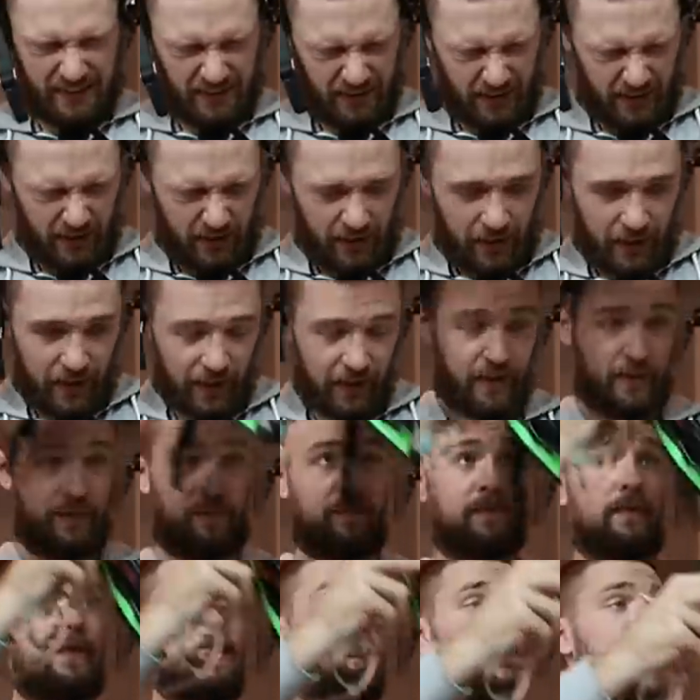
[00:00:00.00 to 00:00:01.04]
Oh
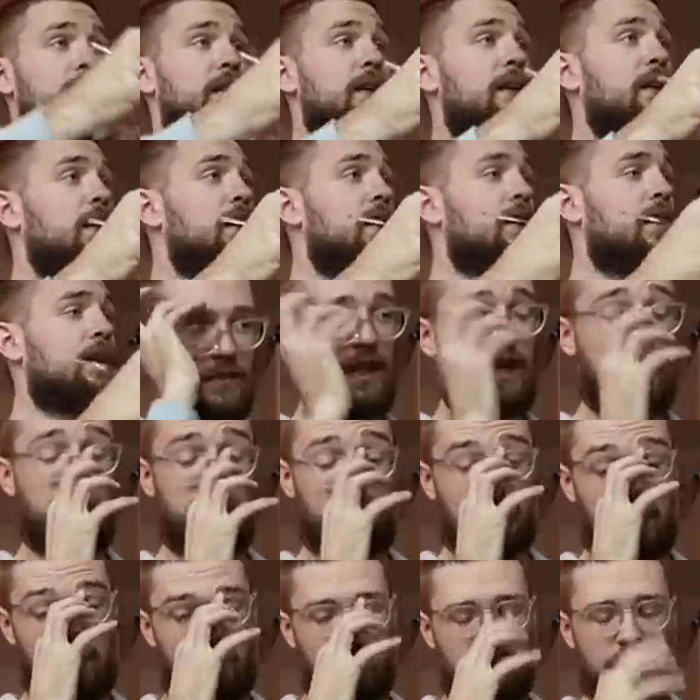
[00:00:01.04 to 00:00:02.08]
yeah,
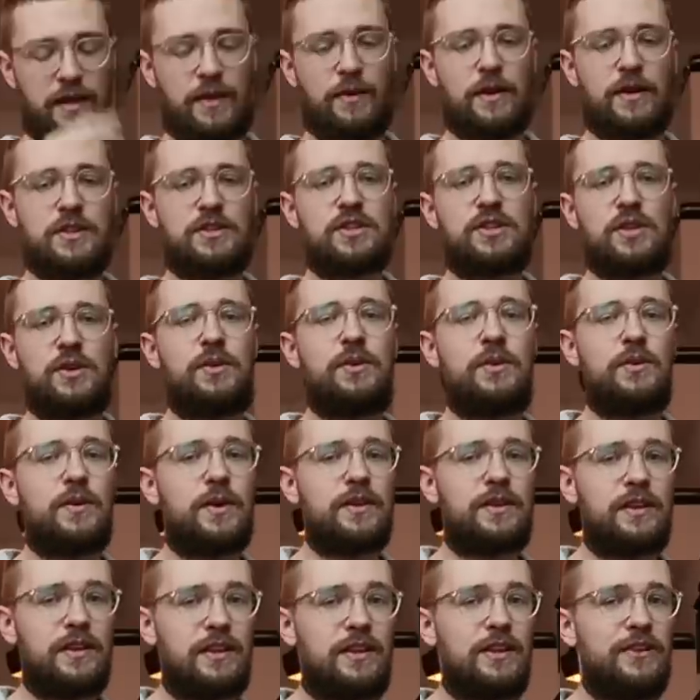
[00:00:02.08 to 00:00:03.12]
now I'll show you
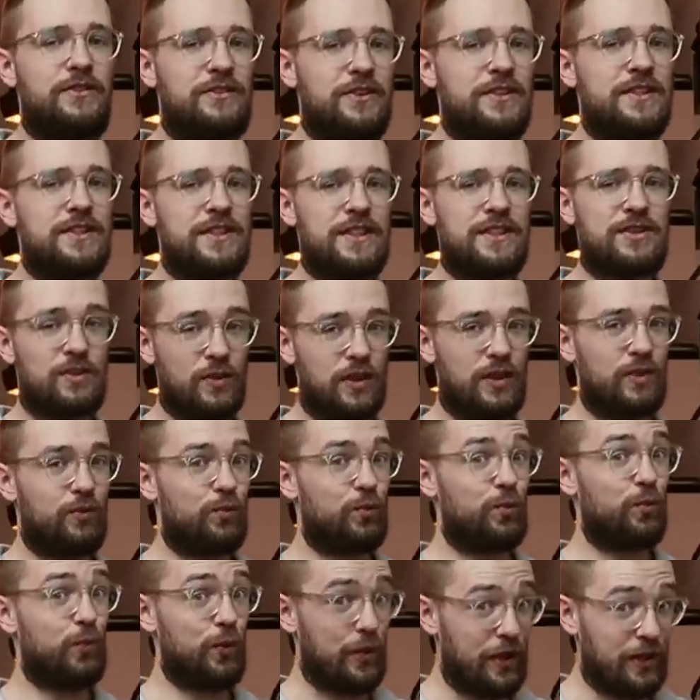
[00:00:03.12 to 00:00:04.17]
what the difference is to a
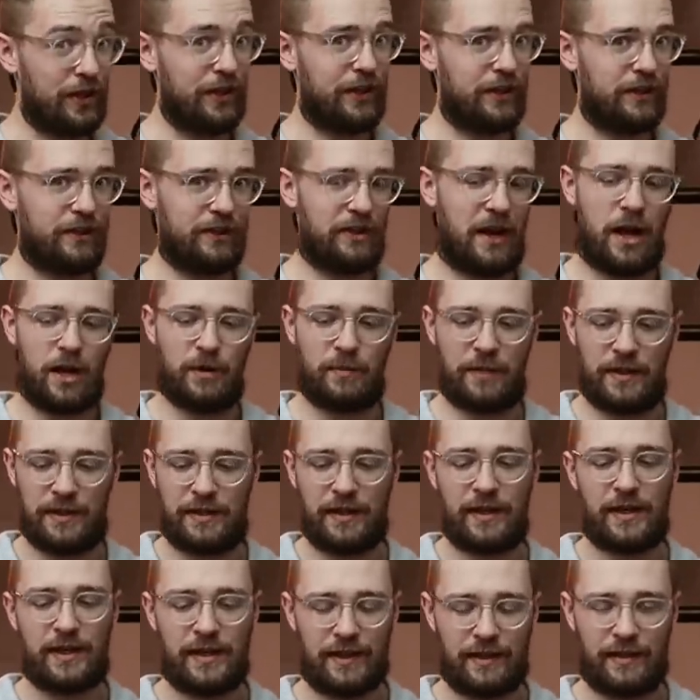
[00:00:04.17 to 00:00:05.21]
really good helmet
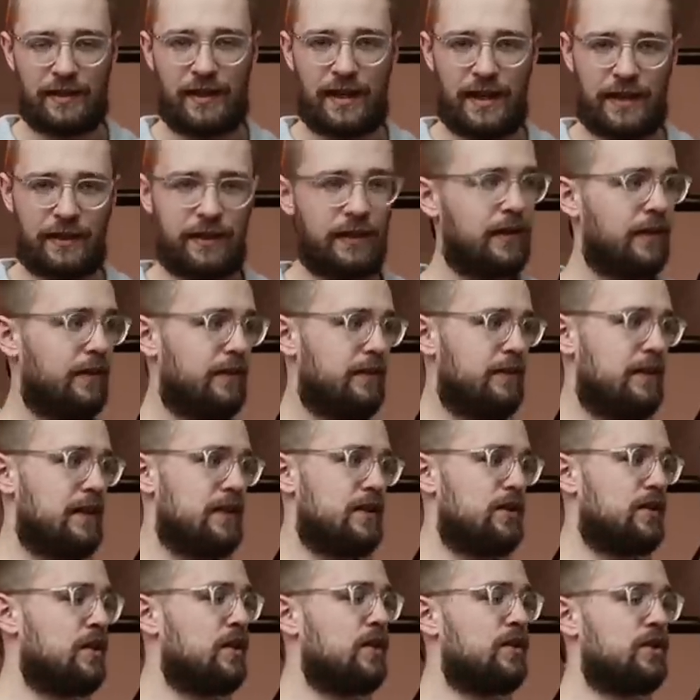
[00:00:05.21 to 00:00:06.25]
like
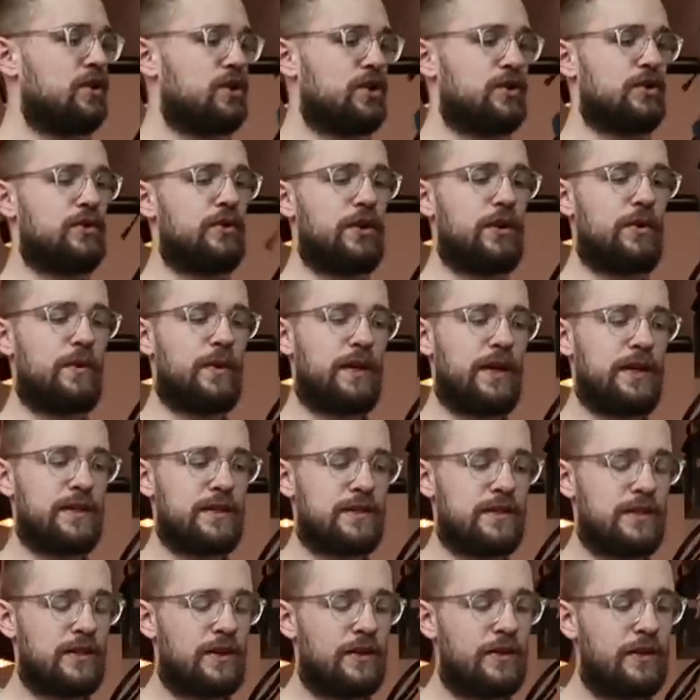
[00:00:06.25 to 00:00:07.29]
these Shoei ones.
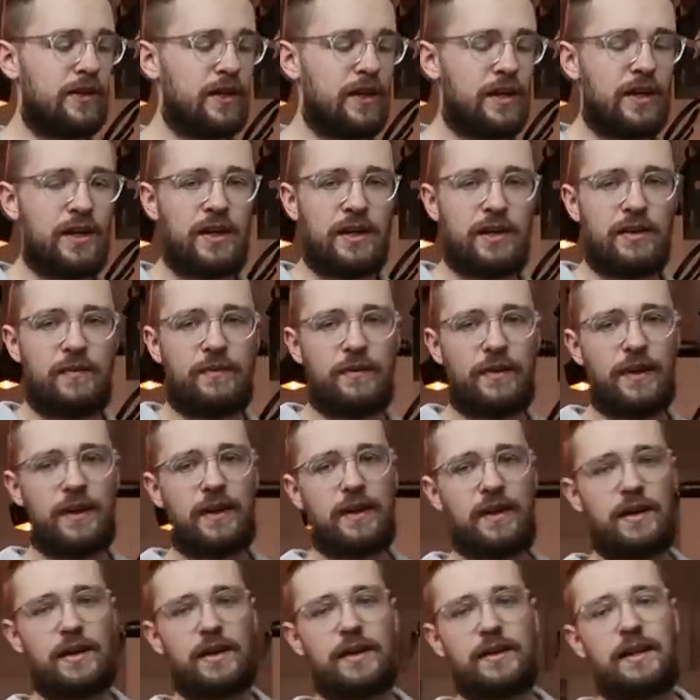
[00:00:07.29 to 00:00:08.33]
So
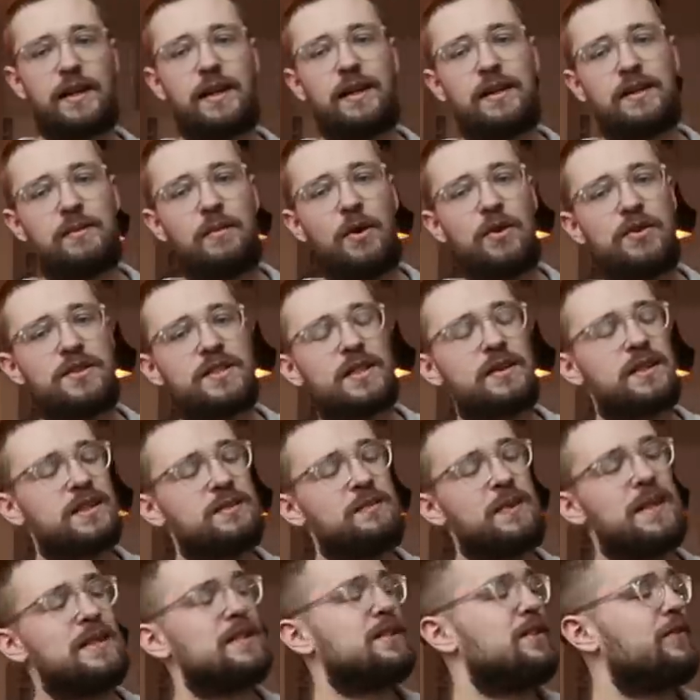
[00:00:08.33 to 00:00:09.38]
the most
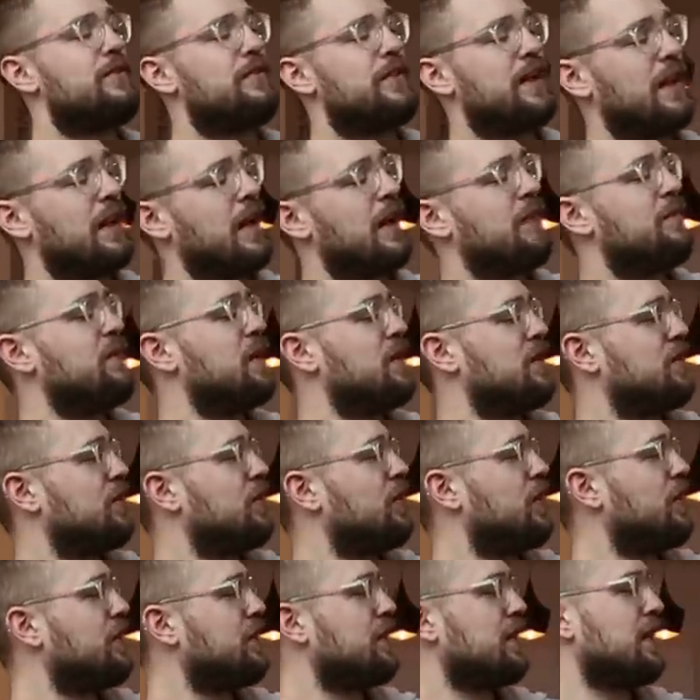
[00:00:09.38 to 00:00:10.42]
expensive thing I've been
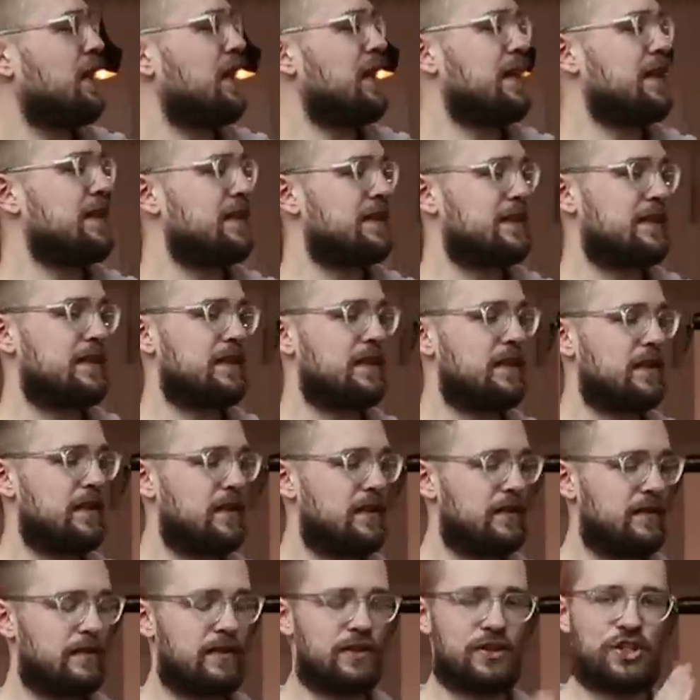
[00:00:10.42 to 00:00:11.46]
told is
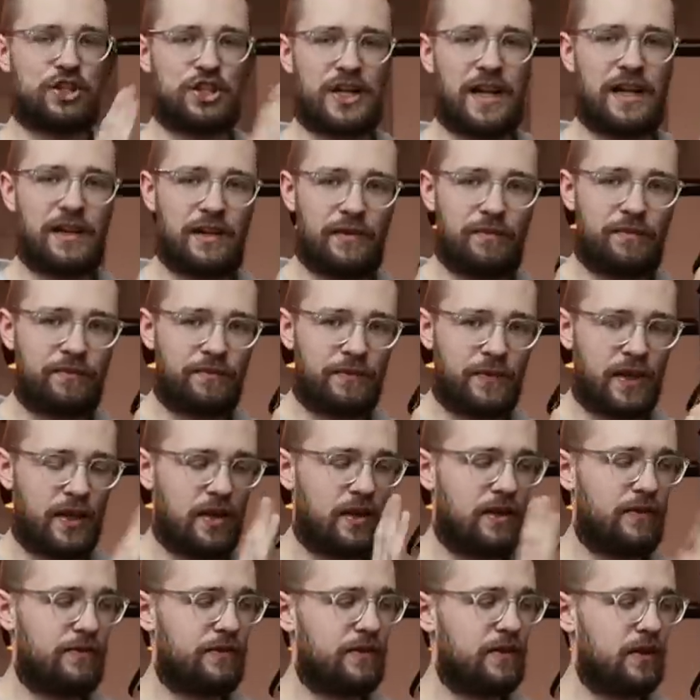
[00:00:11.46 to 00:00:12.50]
the shell
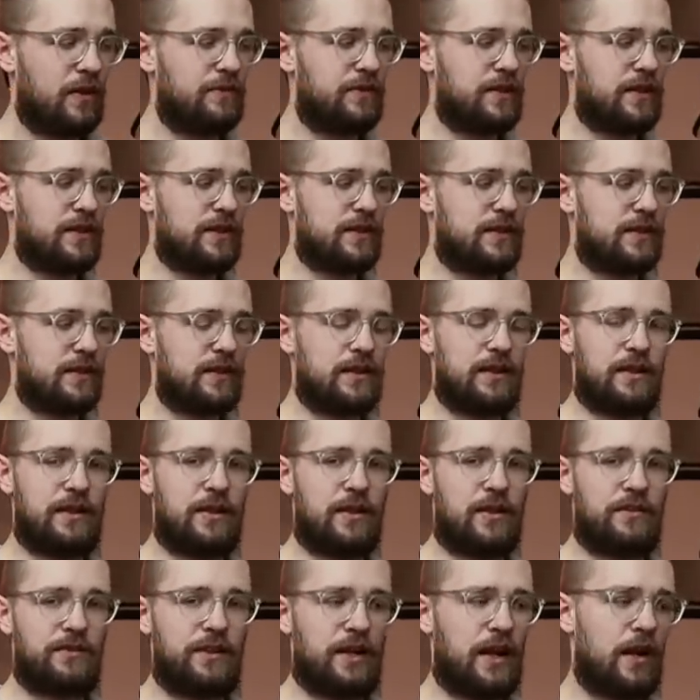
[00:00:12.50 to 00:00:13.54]
of
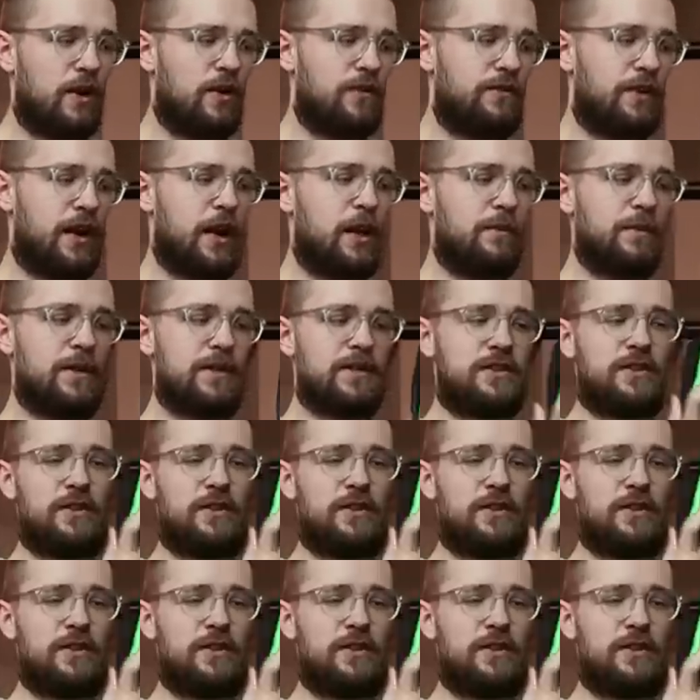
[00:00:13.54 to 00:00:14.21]
helmet.